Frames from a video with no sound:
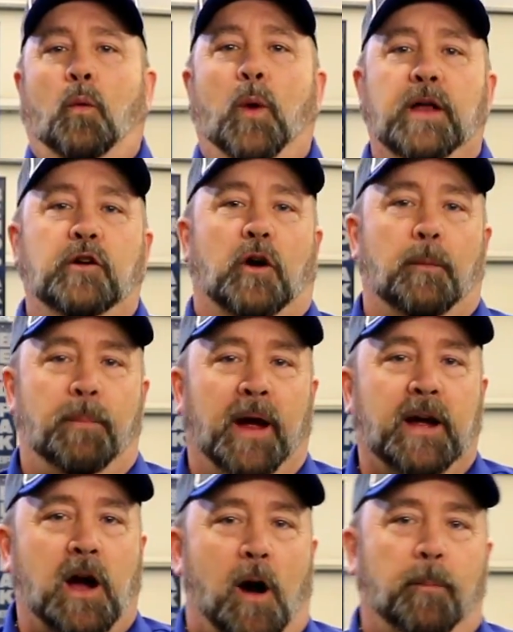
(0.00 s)
when you're a
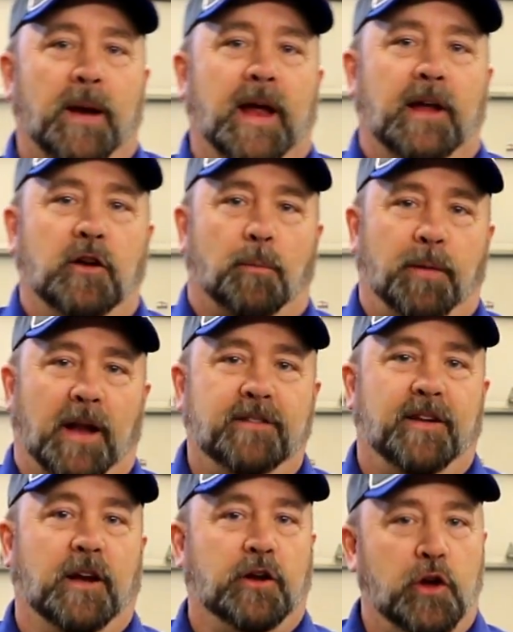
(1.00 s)
big company and you're
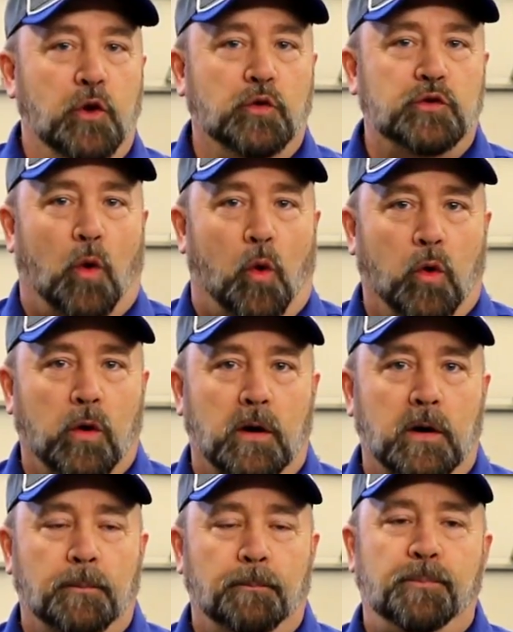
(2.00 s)
placing a huge
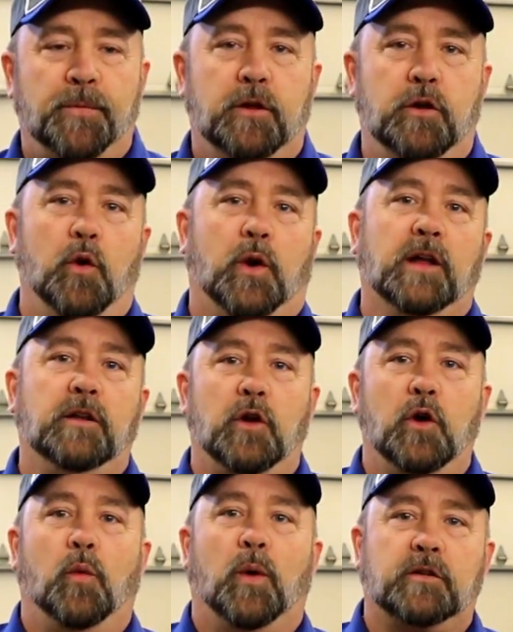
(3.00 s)
order, you can
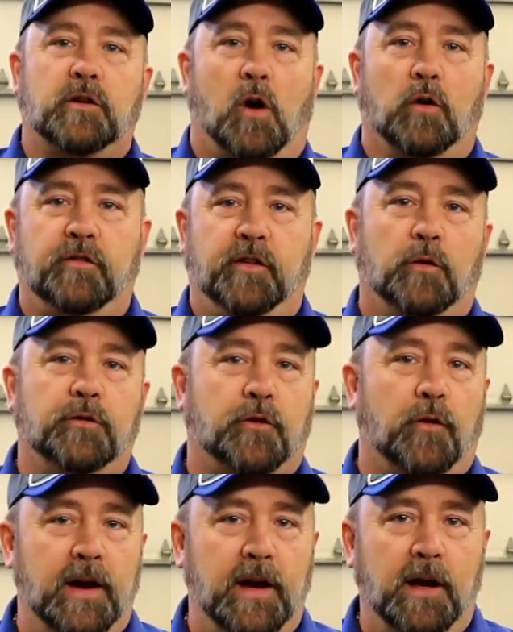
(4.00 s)
do what's called silk
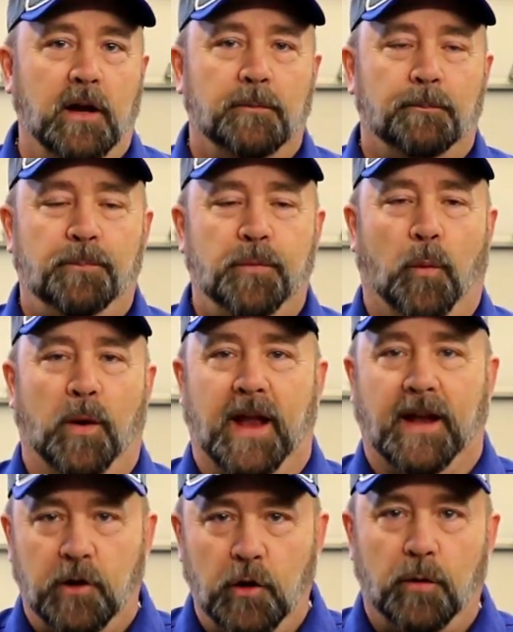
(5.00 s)
screening when
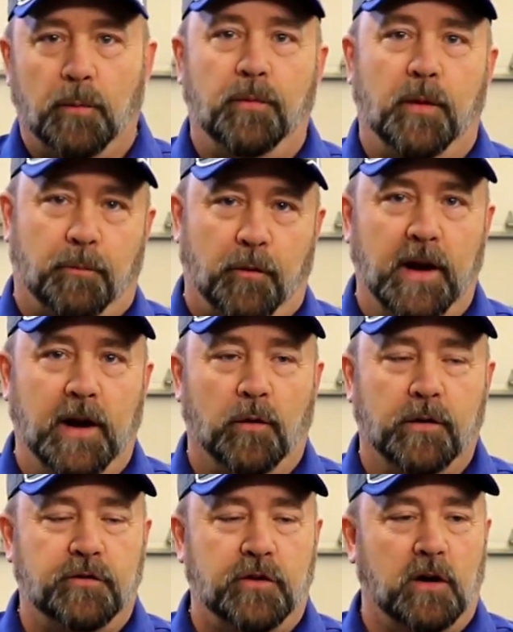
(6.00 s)
they do the printing
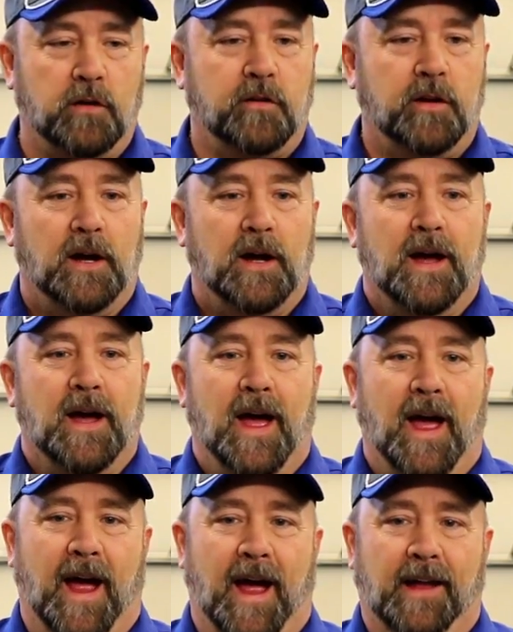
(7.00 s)
on the shirts.
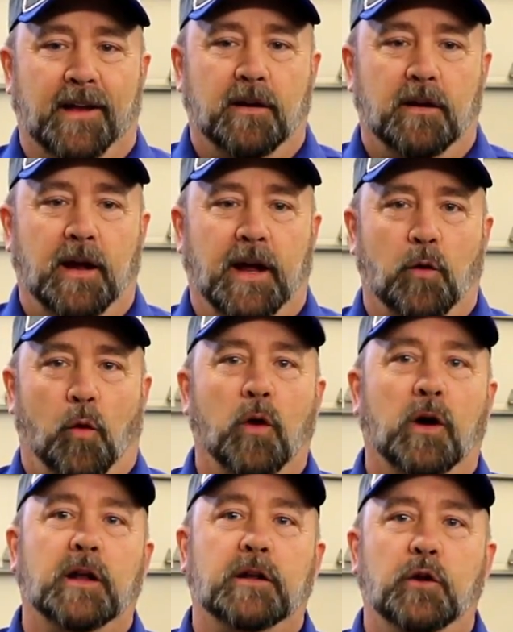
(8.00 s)
And in
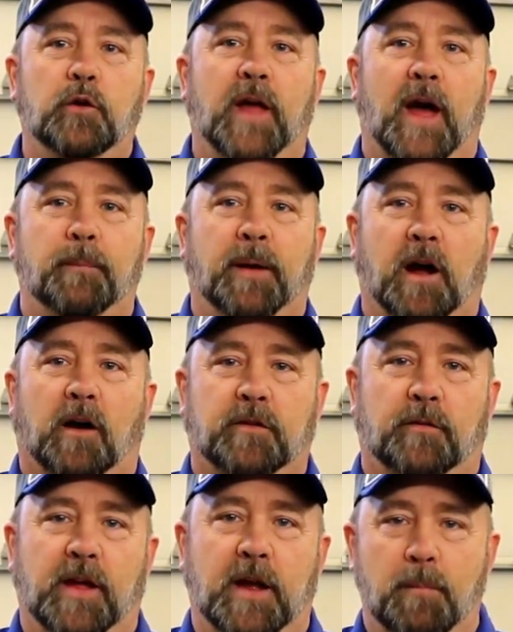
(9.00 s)
order to do that, because
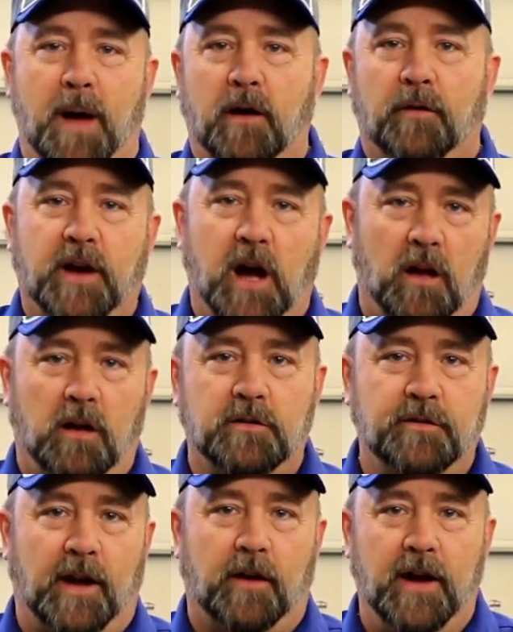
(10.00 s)
of the amount of
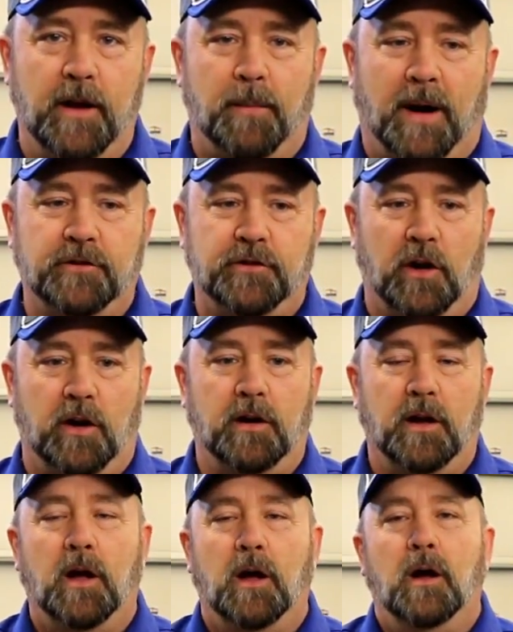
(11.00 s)
colors that are in my shirt,